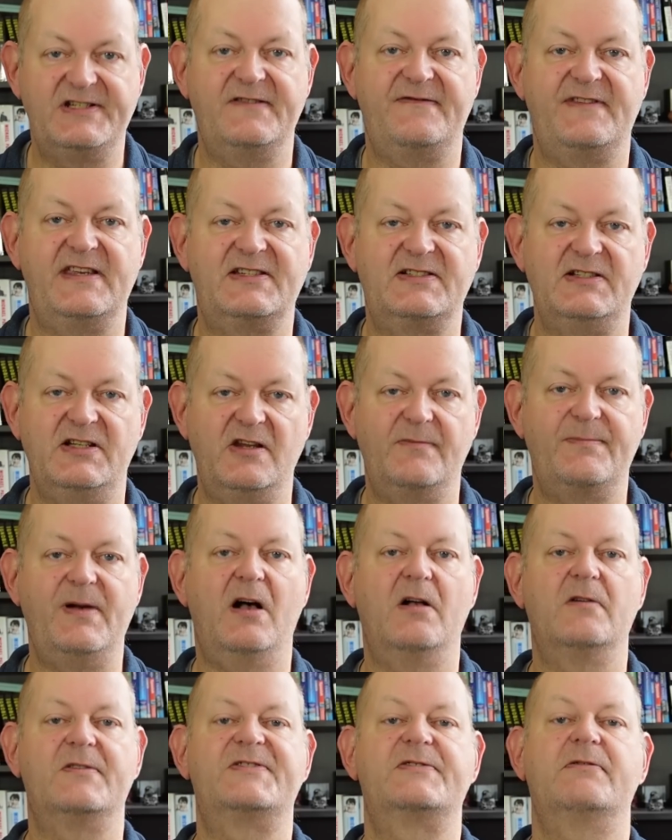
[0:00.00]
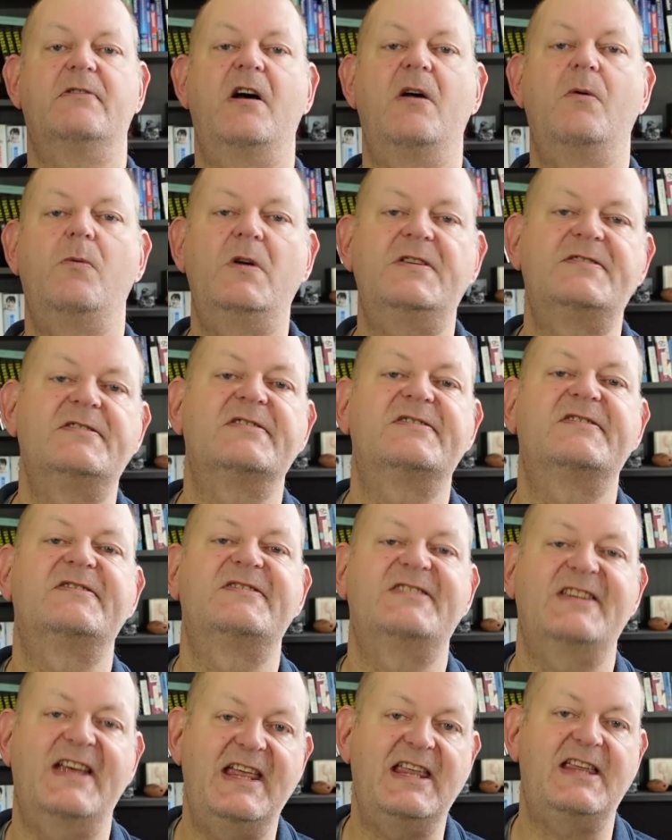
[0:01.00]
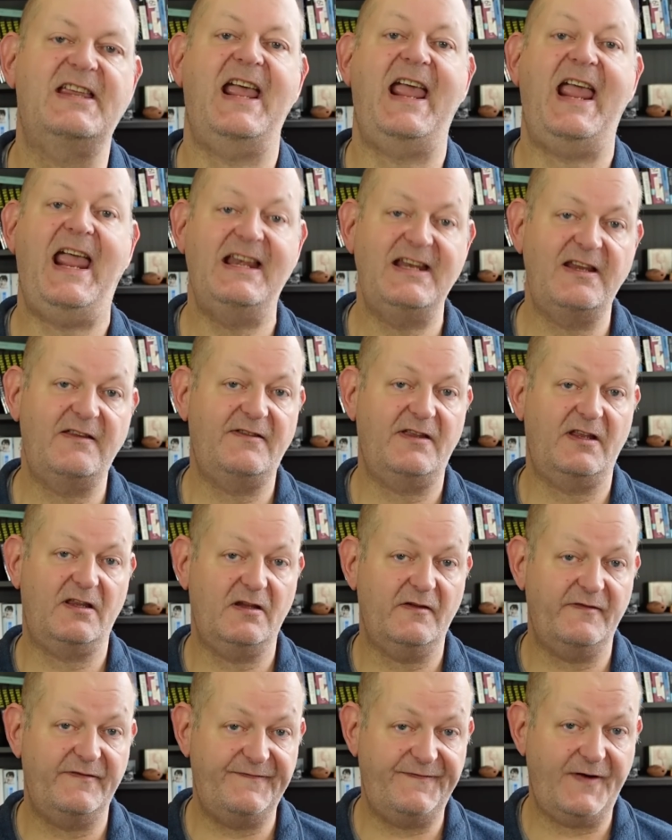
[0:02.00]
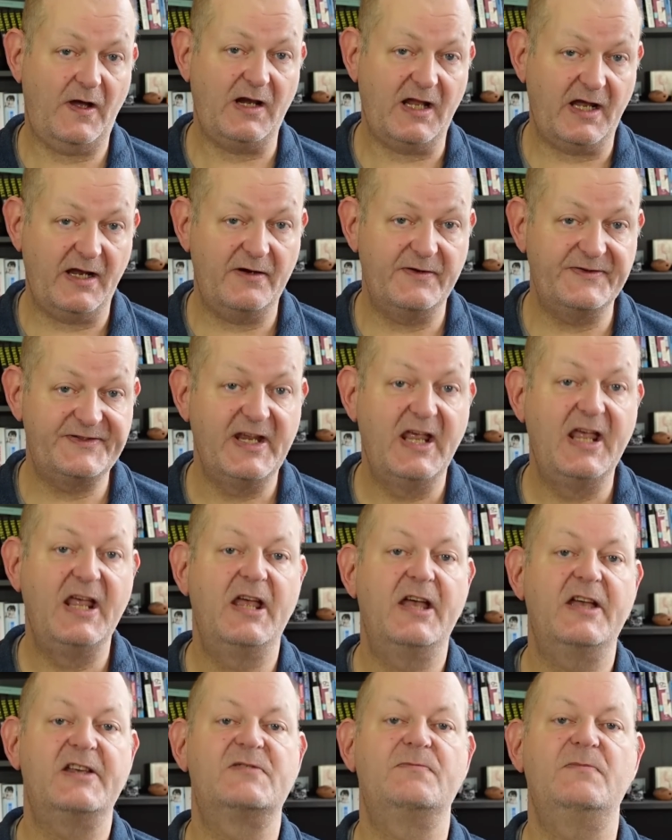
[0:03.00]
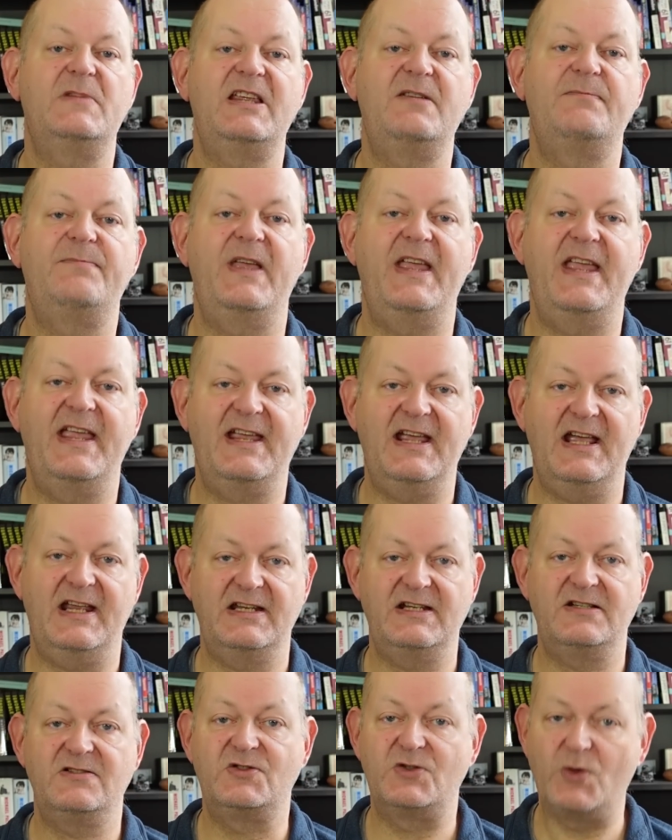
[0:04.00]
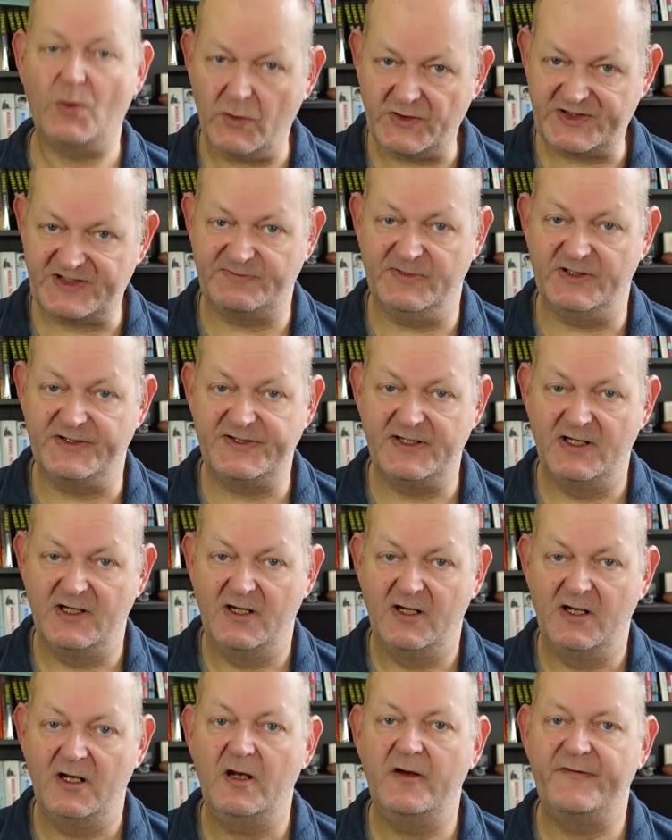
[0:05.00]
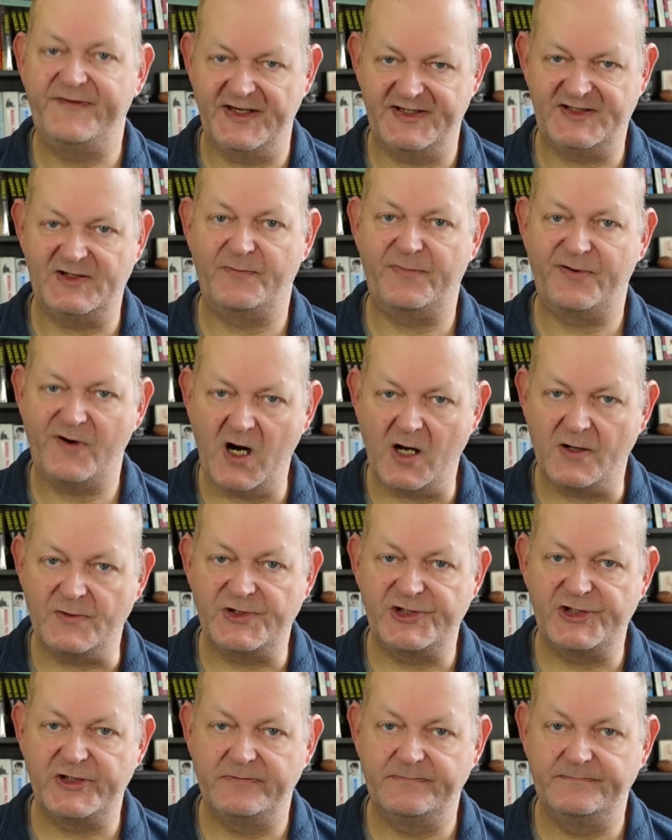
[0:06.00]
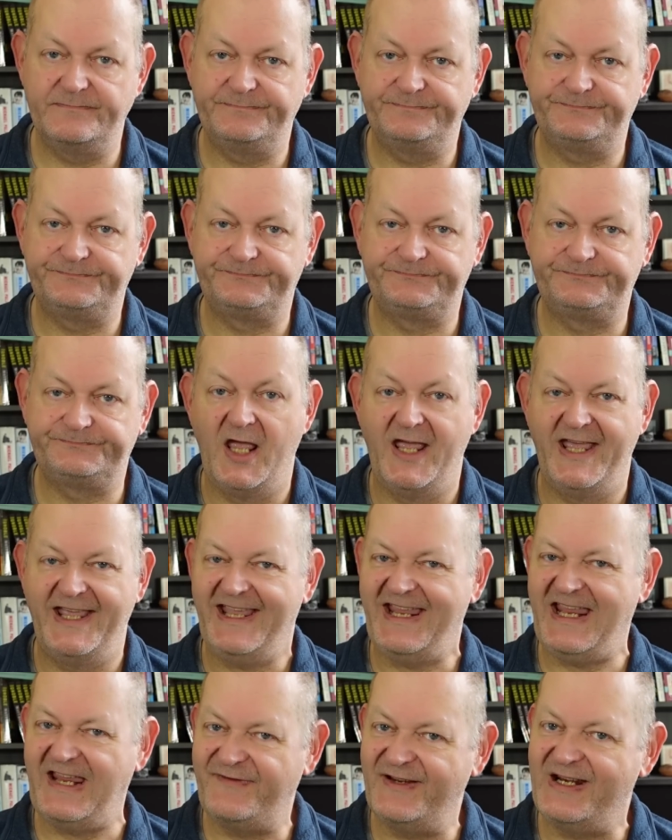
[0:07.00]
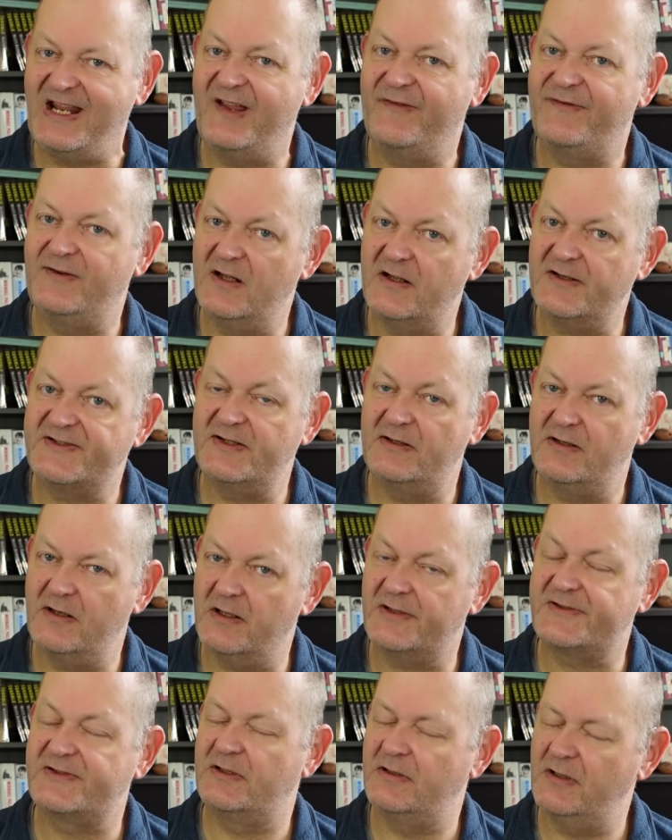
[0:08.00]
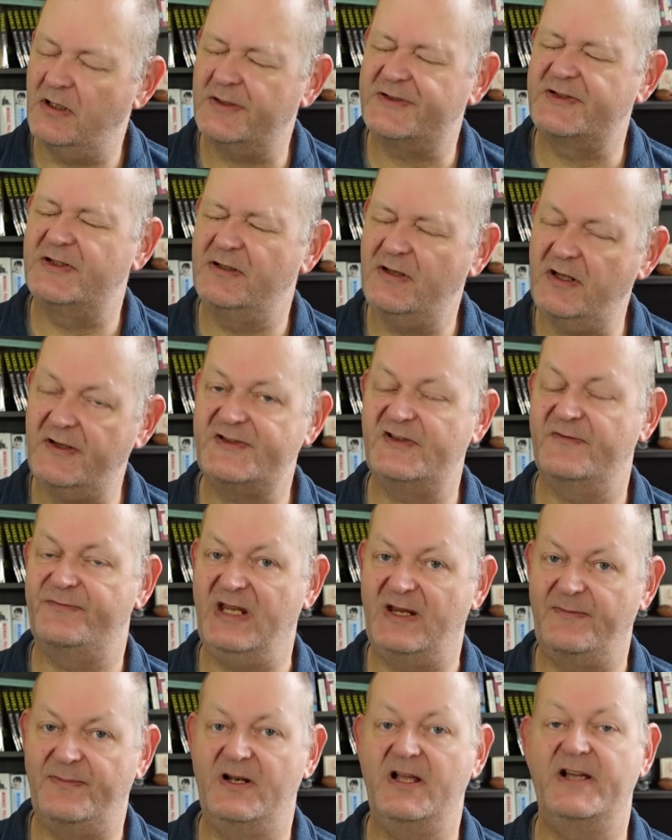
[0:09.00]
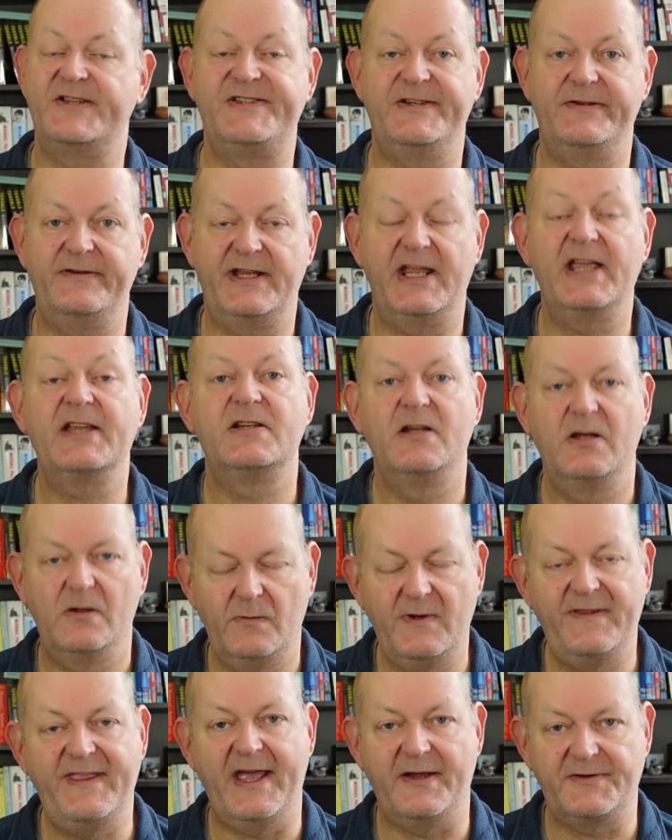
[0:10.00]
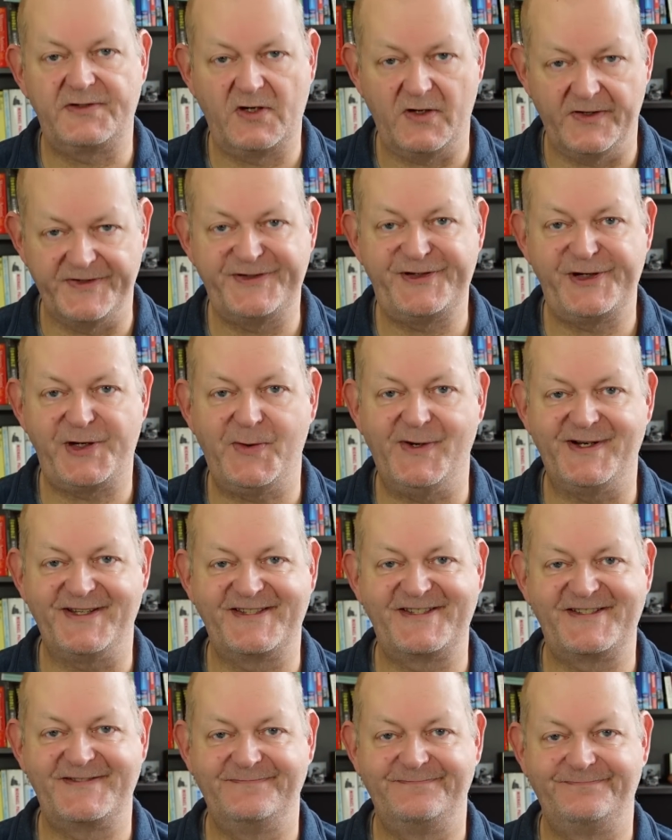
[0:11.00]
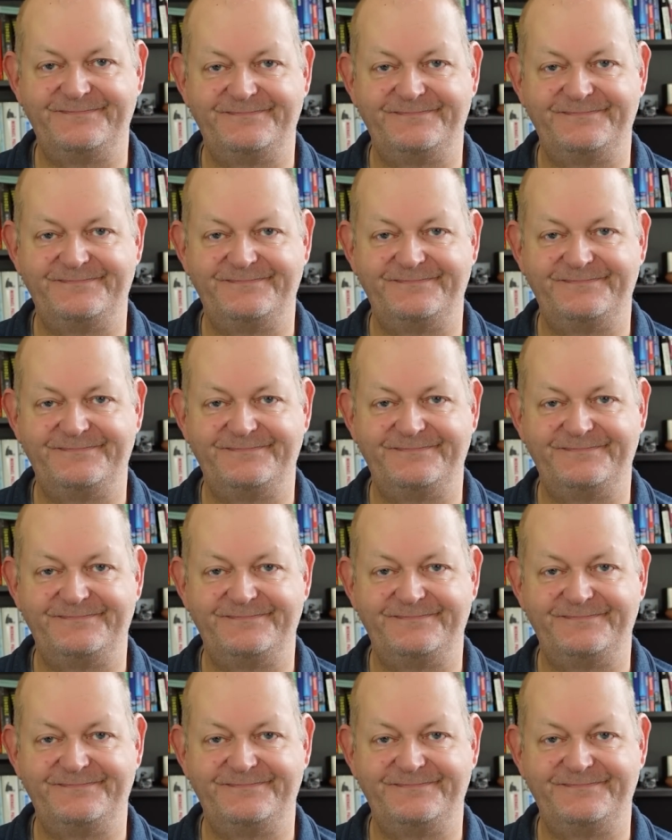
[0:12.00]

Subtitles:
of this loophole, so I wouldn't take anything that follows as me being an endorsement of this approach, even if lots of people are doing it without consequence.